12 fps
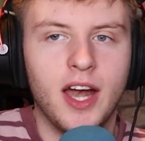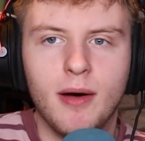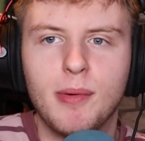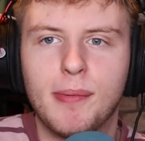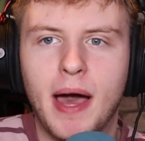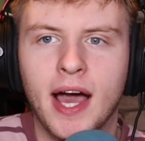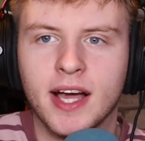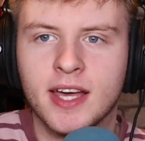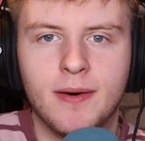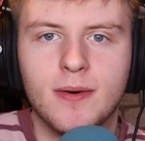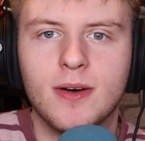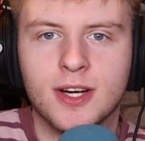And I'll be back
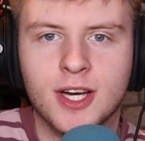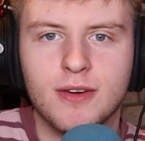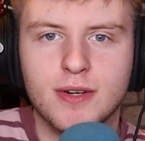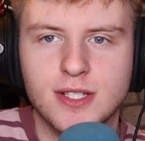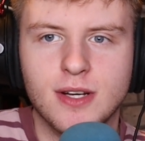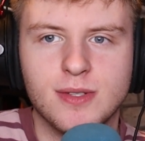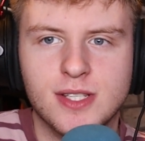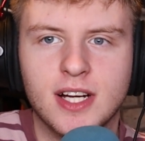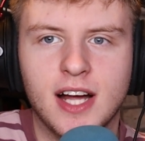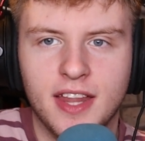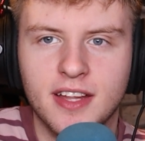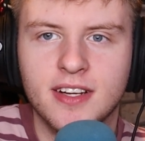and we'll look at the results
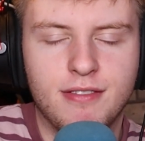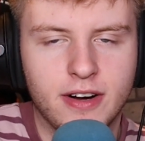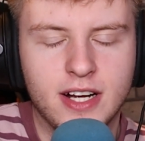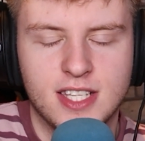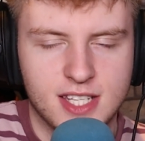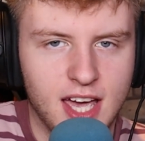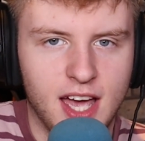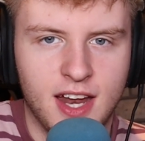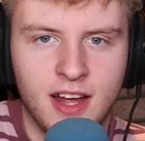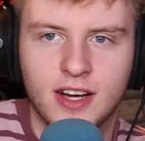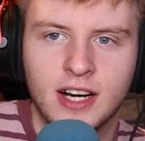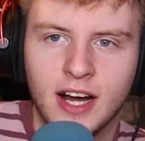together. I'm fucking scared.
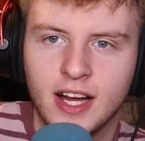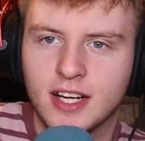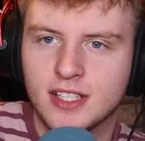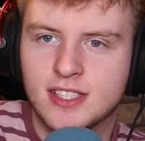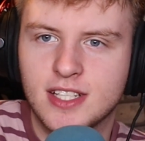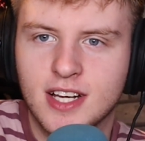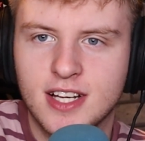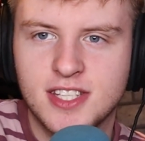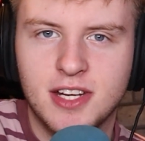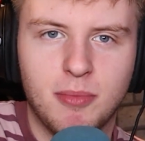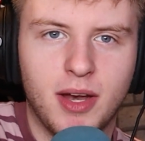All right, I'll see you guys in